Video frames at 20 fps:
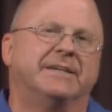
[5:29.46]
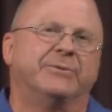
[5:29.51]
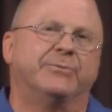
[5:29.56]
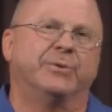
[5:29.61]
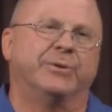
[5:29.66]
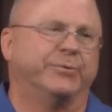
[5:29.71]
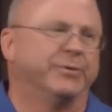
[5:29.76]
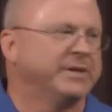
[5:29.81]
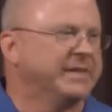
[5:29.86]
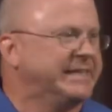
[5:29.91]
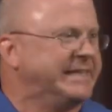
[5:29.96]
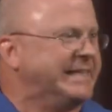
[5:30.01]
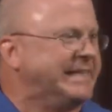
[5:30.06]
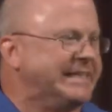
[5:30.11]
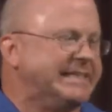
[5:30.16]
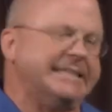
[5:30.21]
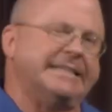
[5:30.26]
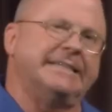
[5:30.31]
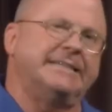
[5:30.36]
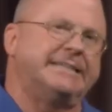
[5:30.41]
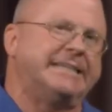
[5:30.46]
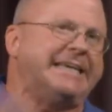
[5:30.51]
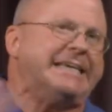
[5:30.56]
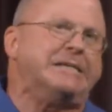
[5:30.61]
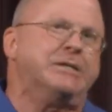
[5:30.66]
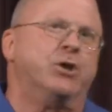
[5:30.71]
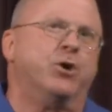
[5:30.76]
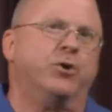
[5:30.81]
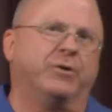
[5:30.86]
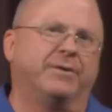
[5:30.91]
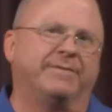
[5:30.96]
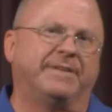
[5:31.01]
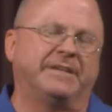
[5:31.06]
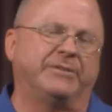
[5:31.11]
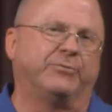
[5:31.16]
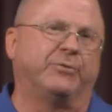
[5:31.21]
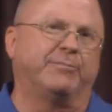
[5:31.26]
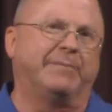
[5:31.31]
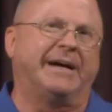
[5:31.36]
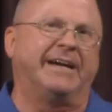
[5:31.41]
we really need to take note of it
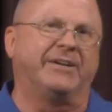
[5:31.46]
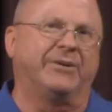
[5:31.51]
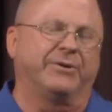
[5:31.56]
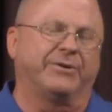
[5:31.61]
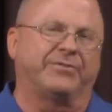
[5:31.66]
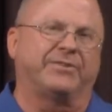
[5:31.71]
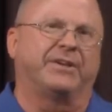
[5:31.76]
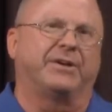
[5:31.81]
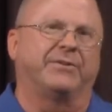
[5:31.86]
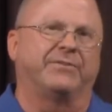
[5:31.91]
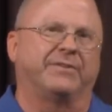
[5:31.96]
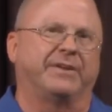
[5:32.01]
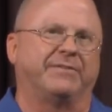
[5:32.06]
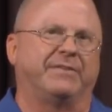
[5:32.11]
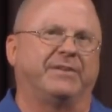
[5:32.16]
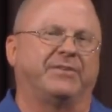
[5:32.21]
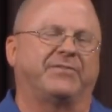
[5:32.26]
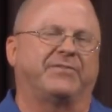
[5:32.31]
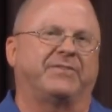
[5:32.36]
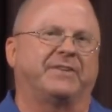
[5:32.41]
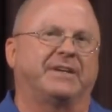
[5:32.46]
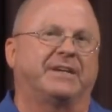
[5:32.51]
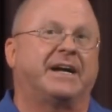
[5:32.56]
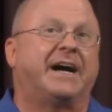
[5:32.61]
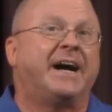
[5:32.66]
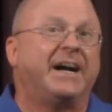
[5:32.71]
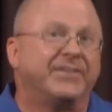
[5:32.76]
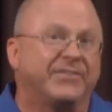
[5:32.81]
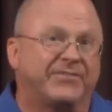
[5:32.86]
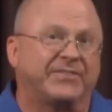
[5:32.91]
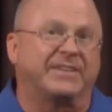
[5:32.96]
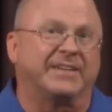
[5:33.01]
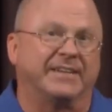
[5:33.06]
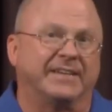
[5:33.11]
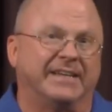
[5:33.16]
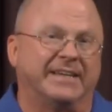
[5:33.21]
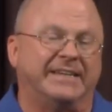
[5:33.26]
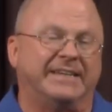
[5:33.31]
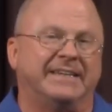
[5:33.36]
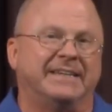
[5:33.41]
and remind ourselves of this
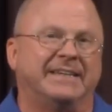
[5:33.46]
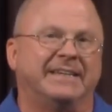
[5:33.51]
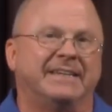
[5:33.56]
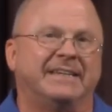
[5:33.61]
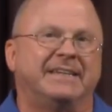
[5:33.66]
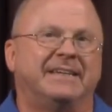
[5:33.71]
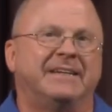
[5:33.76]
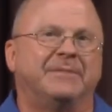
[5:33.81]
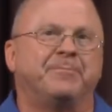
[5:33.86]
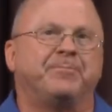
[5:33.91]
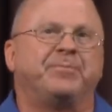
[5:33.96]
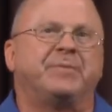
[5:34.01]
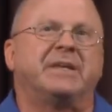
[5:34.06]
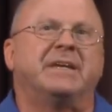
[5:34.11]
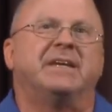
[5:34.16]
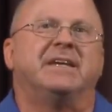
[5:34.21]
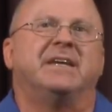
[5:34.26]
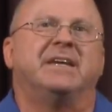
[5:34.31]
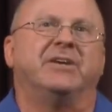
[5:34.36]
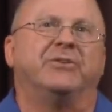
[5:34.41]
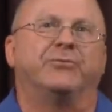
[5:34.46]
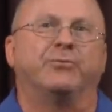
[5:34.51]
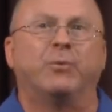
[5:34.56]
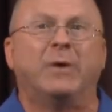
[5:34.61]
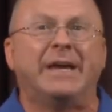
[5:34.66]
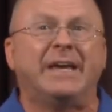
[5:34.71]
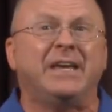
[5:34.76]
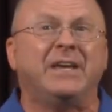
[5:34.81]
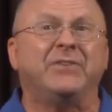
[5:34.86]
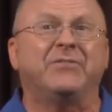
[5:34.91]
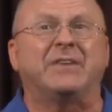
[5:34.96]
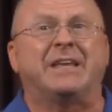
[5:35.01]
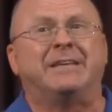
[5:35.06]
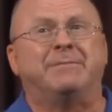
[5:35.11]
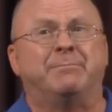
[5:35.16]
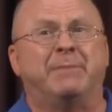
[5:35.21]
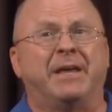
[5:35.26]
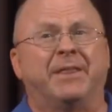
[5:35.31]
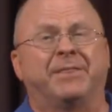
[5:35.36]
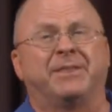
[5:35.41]
constantly. His ways
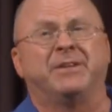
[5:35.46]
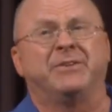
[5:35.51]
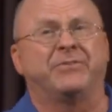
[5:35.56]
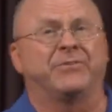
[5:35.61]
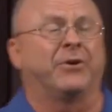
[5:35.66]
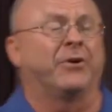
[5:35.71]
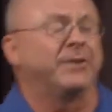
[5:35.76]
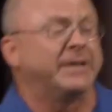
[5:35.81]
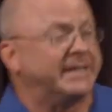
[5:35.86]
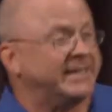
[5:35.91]
and methods are